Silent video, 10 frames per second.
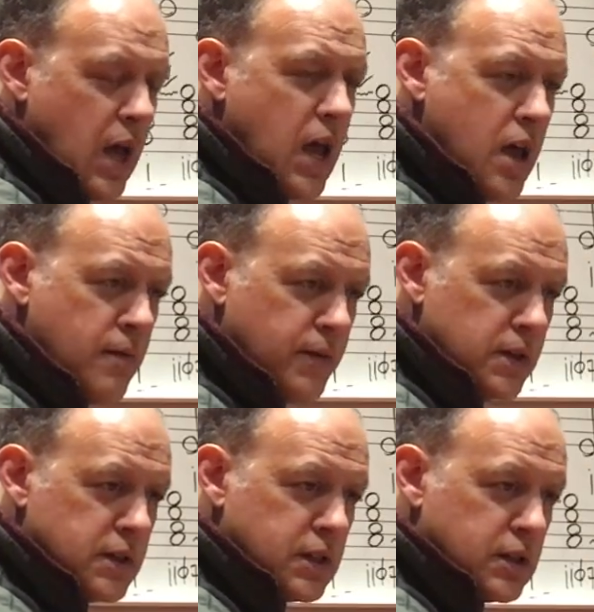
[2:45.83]
if
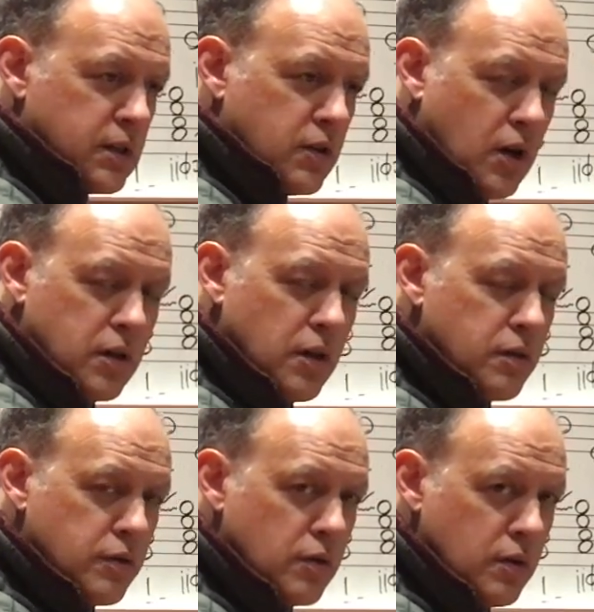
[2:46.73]
it's got the
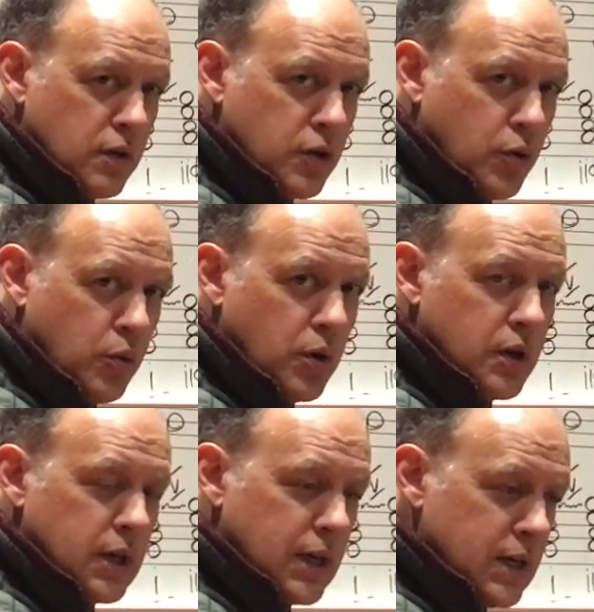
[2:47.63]
third of the chord
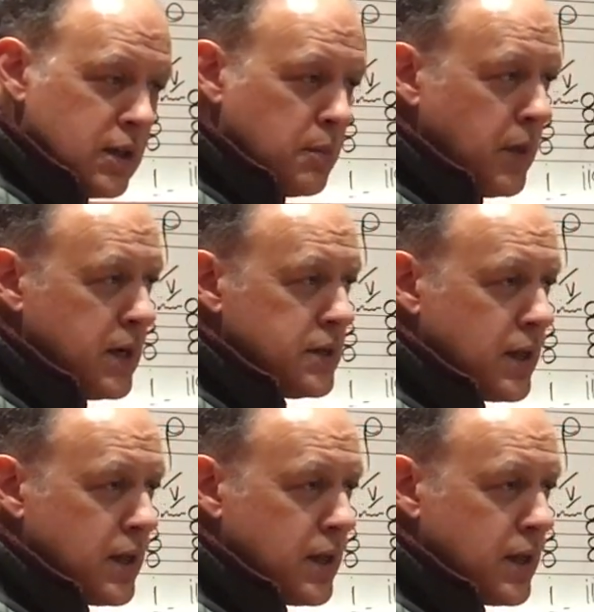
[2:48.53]
in the bass,